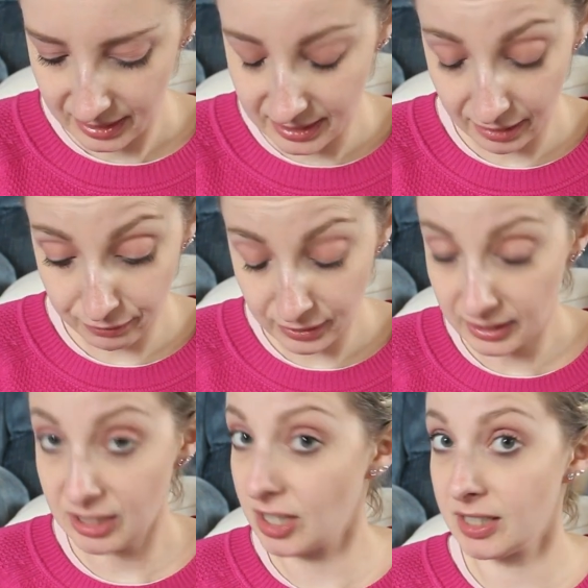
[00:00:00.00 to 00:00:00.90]
it
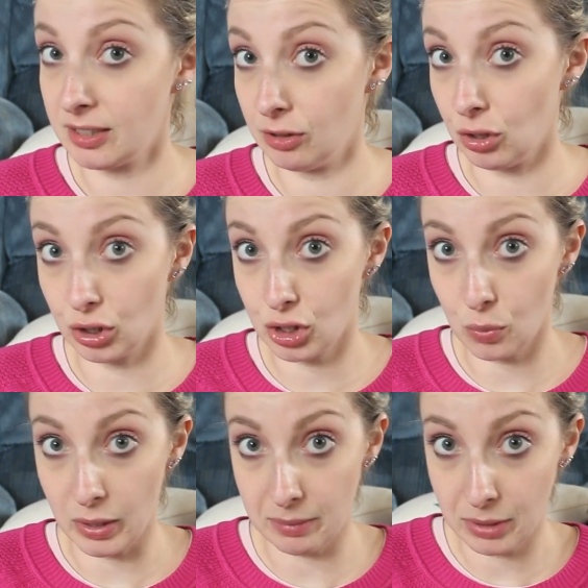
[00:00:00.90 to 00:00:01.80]
definitely doesn't look
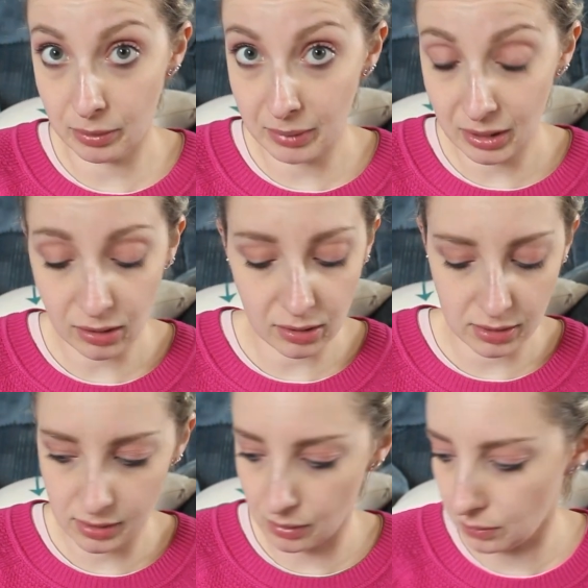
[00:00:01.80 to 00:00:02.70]
20 millimeters,
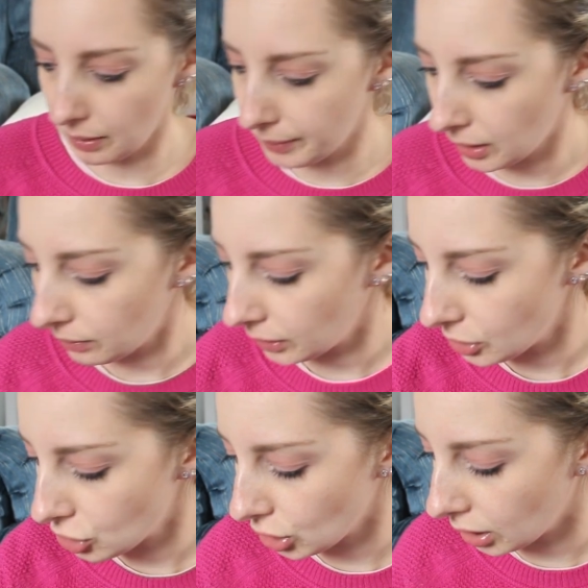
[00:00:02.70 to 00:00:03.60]
so I'm not
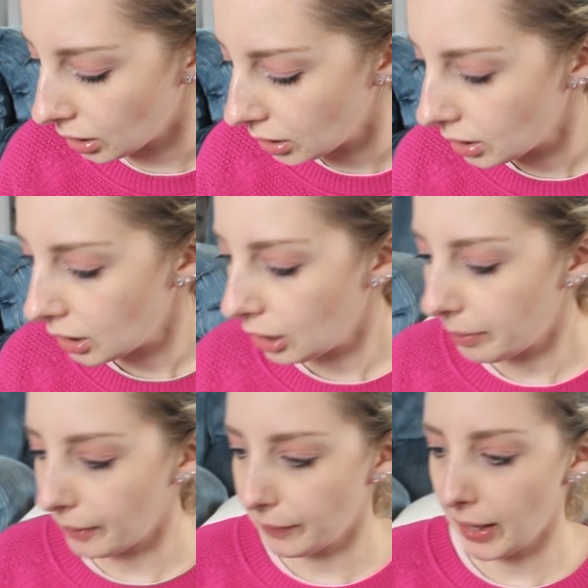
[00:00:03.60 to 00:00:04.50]
really sure
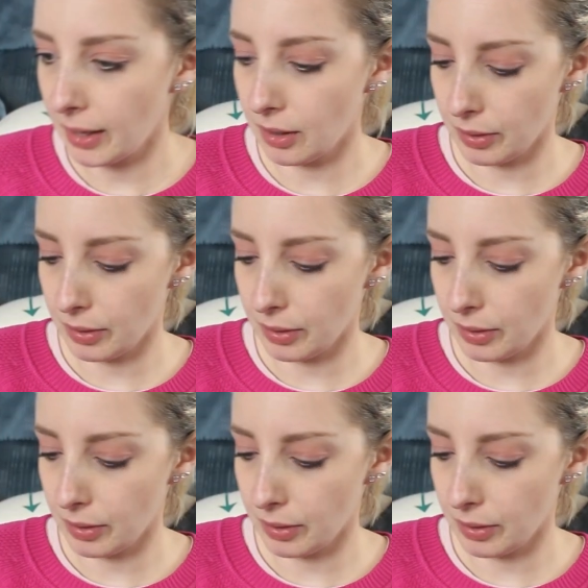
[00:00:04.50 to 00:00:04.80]
about that.